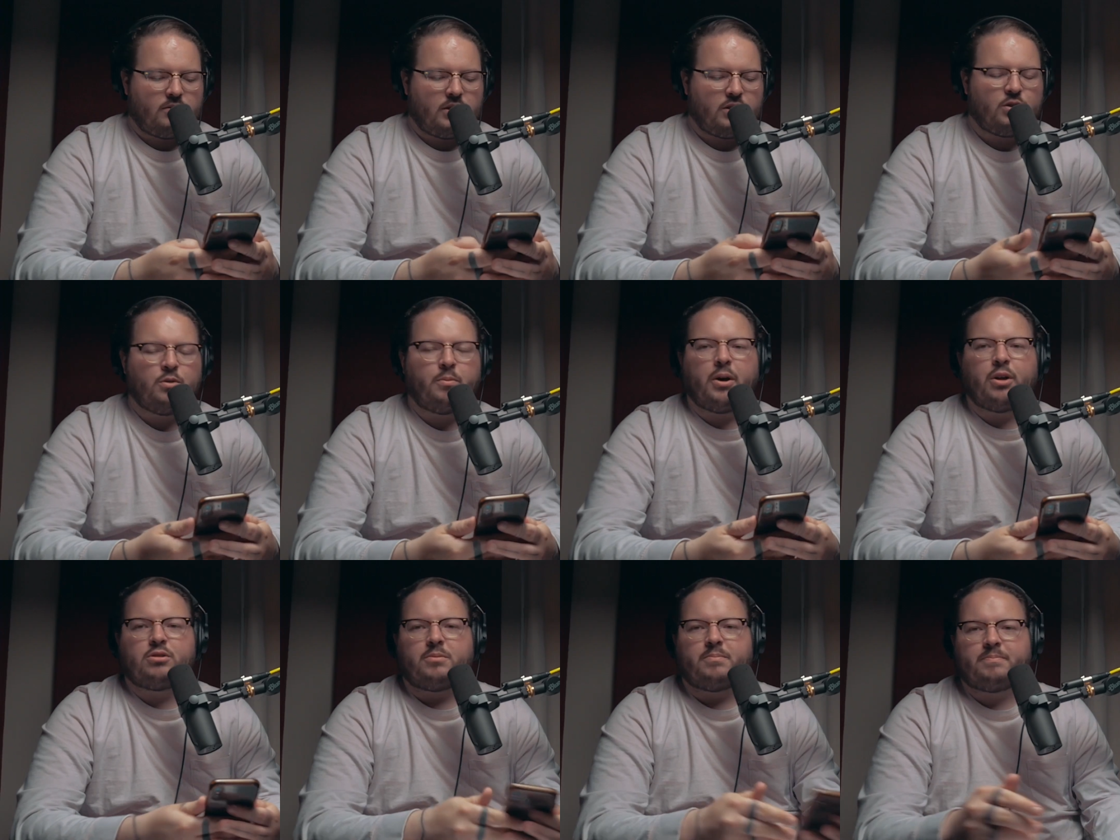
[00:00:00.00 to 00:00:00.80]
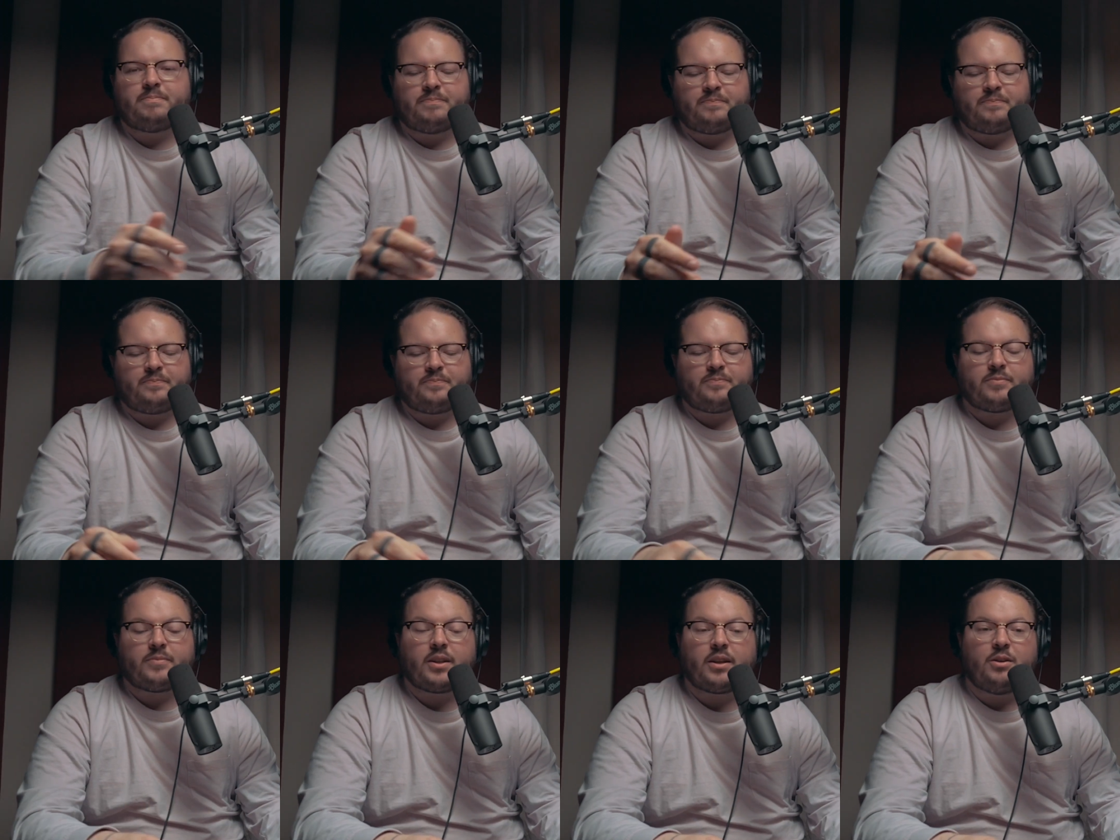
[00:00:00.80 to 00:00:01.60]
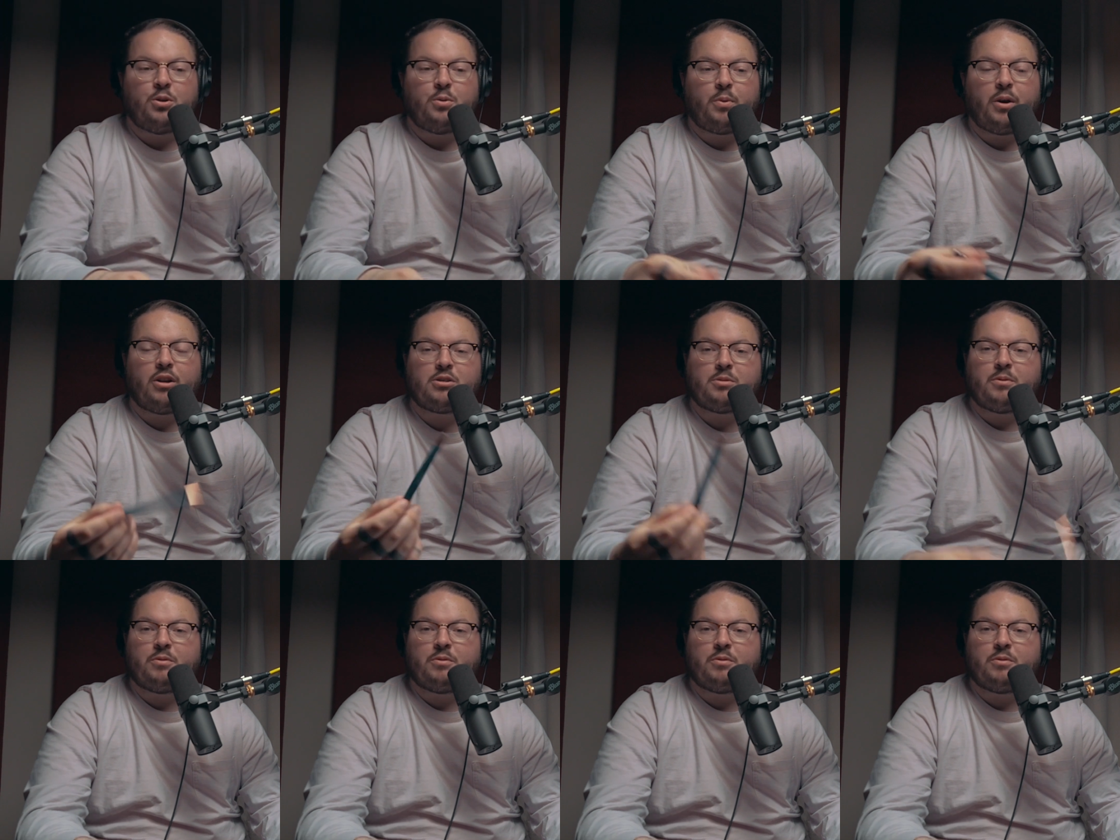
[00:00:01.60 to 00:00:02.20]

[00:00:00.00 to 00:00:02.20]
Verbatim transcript: It's New Belgium. New, New Belgium. Belgium.